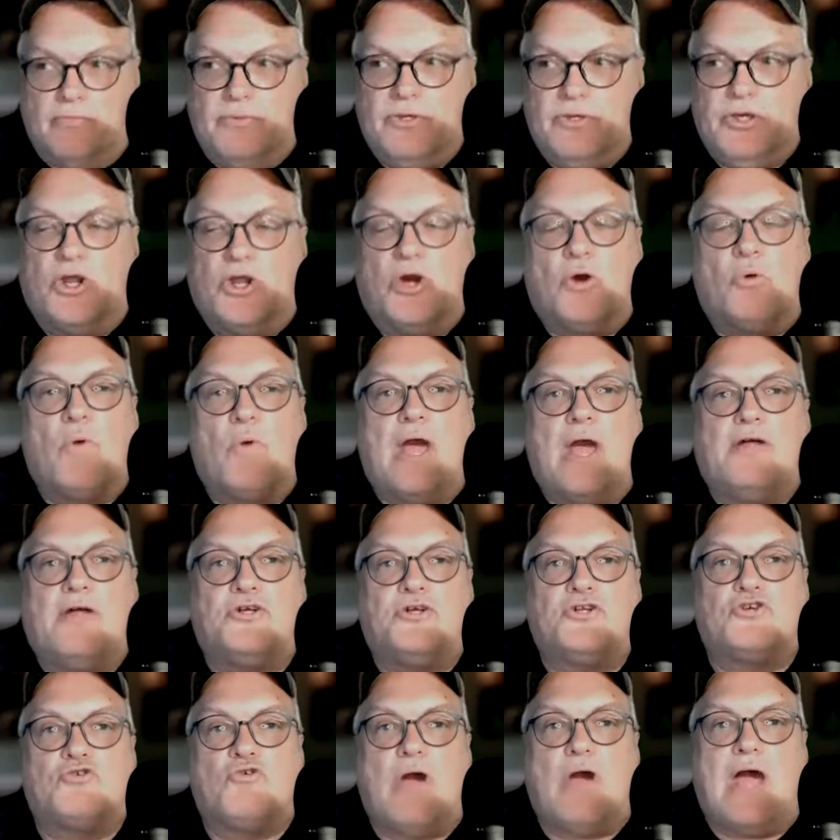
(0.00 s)
you know, around
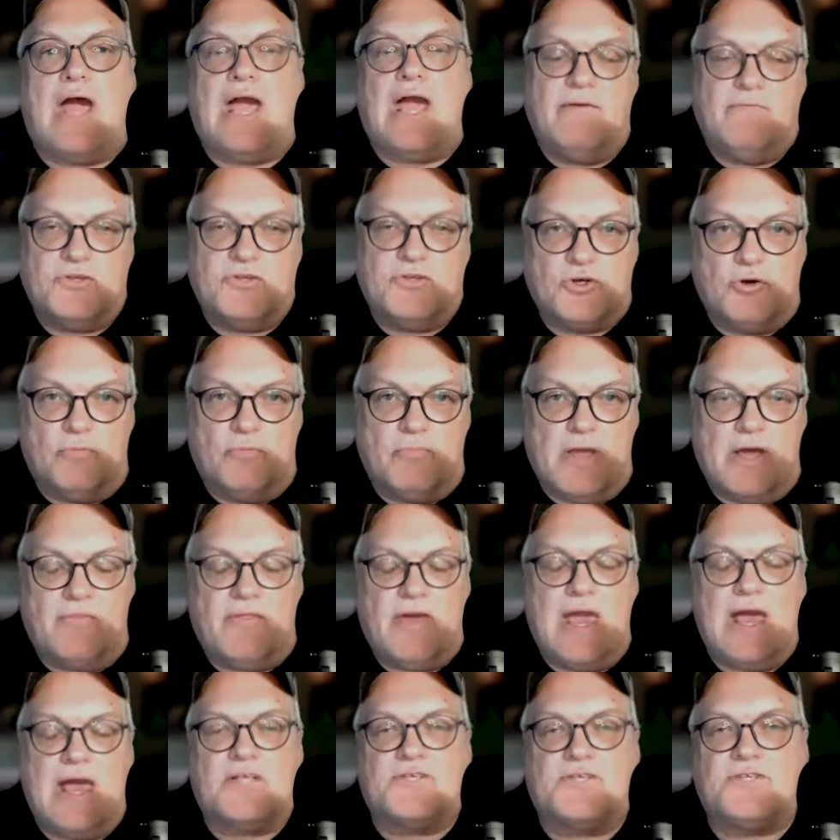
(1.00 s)
the track, if it's going to be on
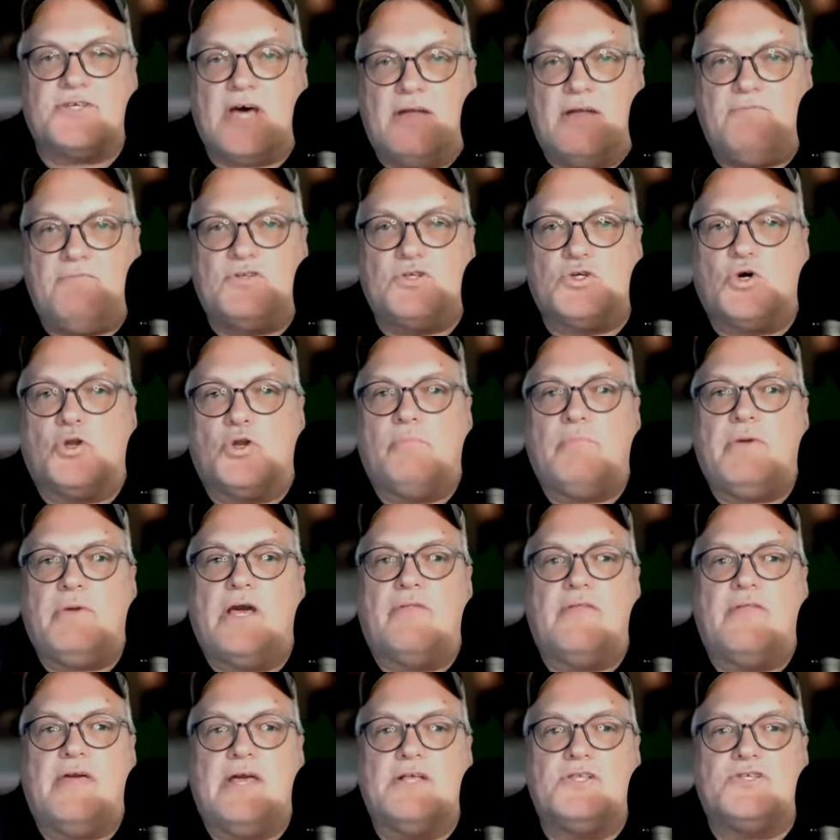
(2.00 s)
the outside, if it's going to be
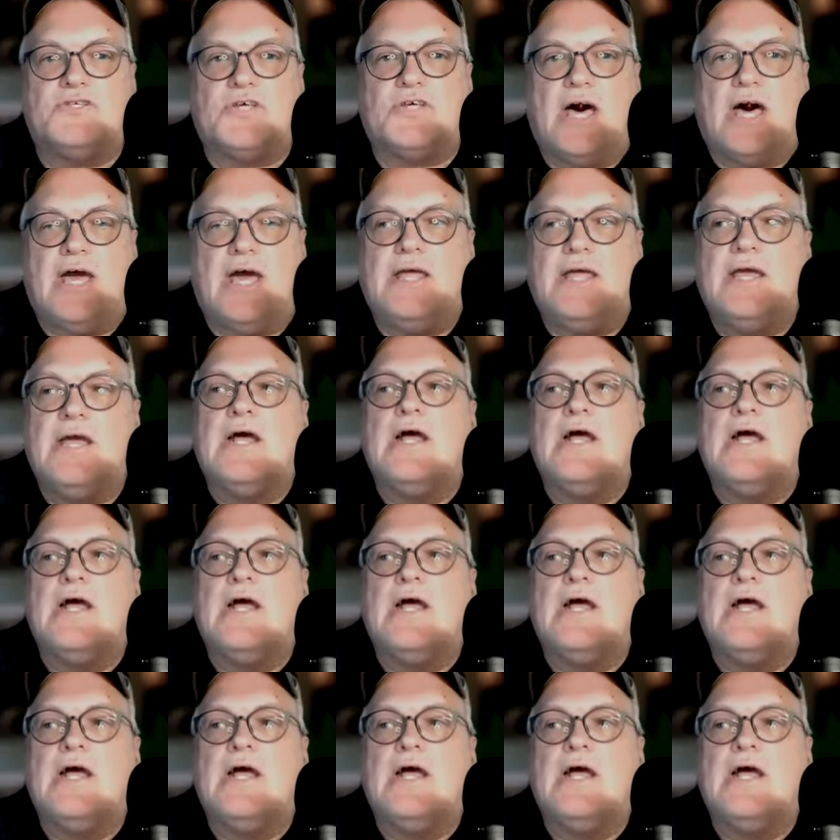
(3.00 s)
on the inside,